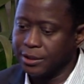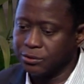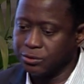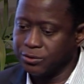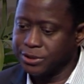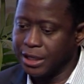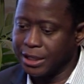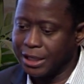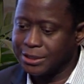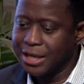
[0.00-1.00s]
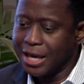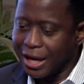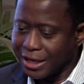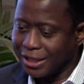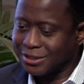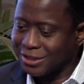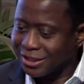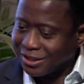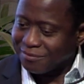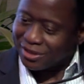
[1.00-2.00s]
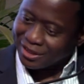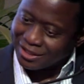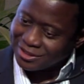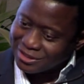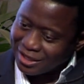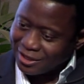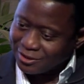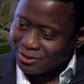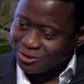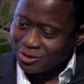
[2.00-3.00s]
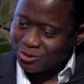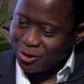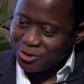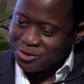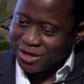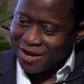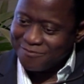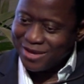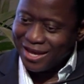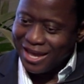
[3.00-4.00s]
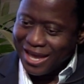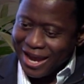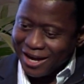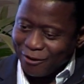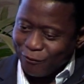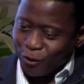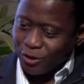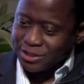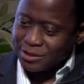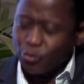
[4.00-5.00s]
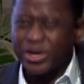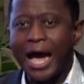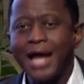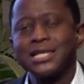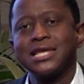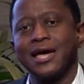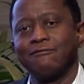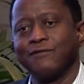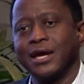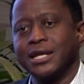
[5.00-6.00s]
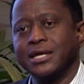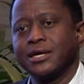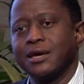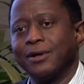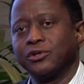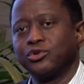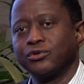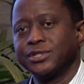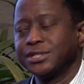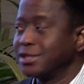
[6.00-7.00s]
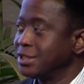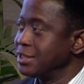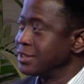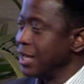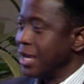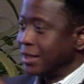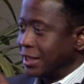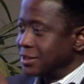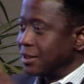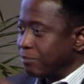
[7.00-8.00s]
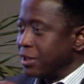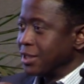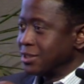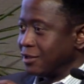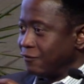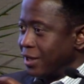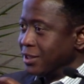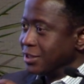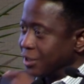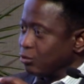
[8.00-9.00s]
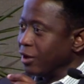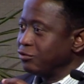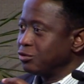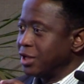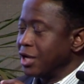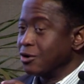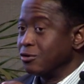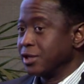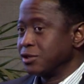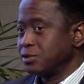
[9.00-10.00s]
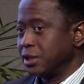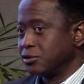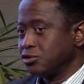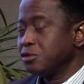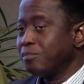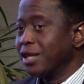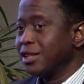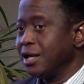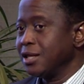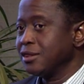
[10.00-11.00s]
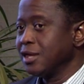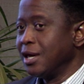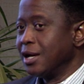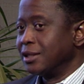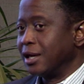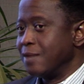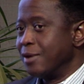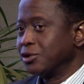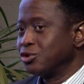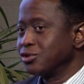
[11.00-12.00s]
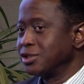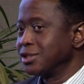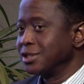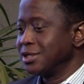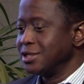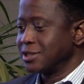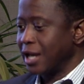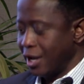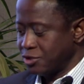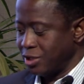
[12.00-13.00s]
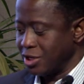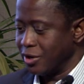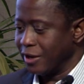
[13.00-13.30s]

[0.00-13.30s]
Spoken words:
those areas, and that's something that it's going to come here. And of course, we hardly have any hematotoxicities. That is the biggest advantage that we have to take note. That's the short path length, the hematotoxicities are actually not a